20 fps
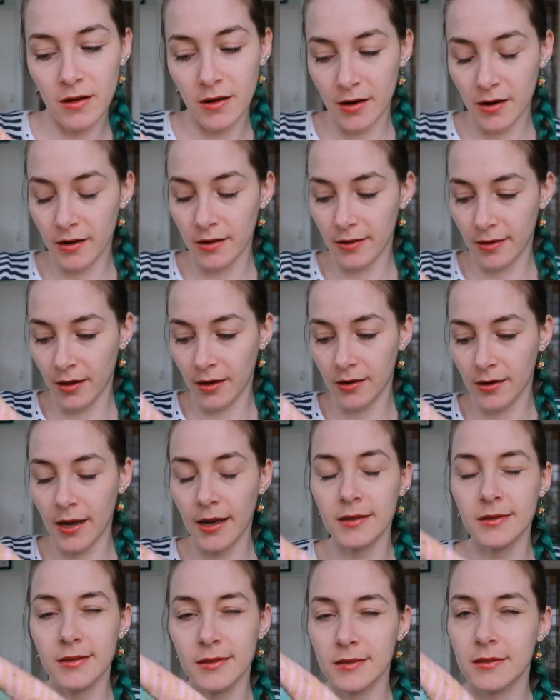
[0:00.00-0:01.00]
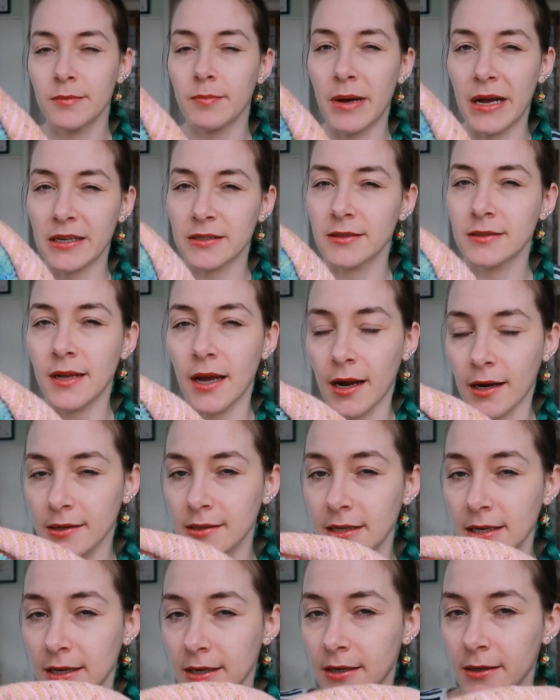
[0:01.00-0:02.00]
I think that's the best
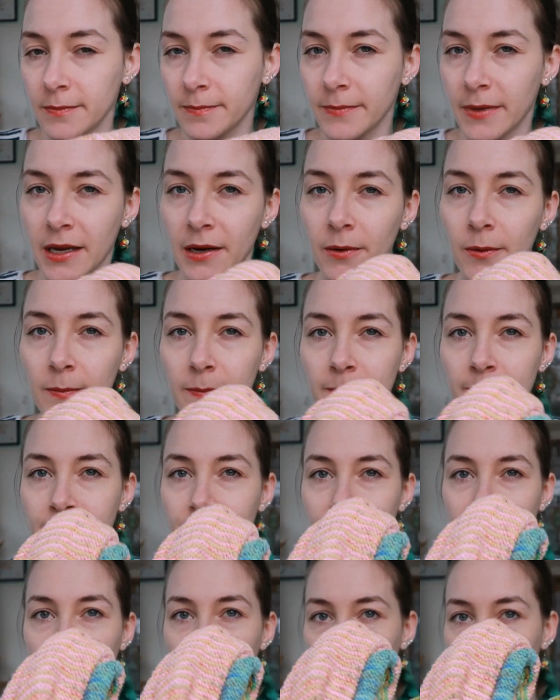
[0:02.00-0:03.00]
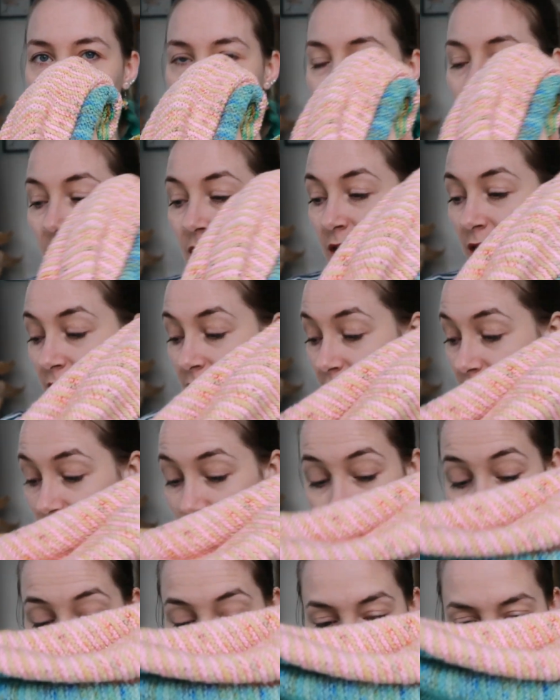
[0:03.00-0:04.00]
tactic here.
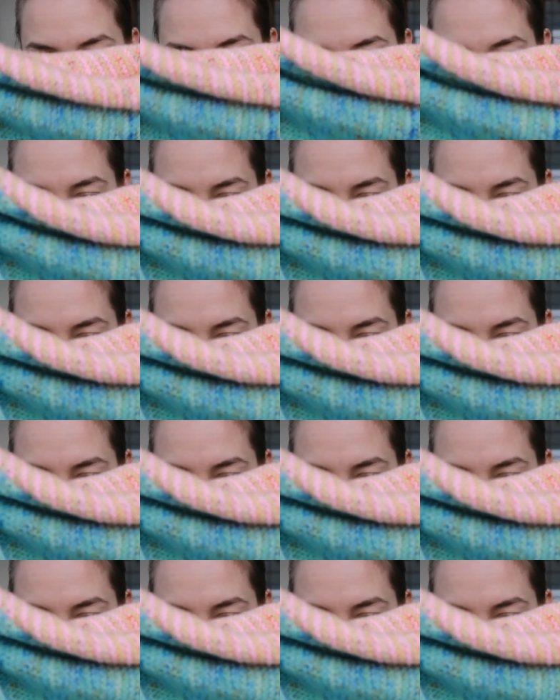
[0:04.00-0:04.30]
So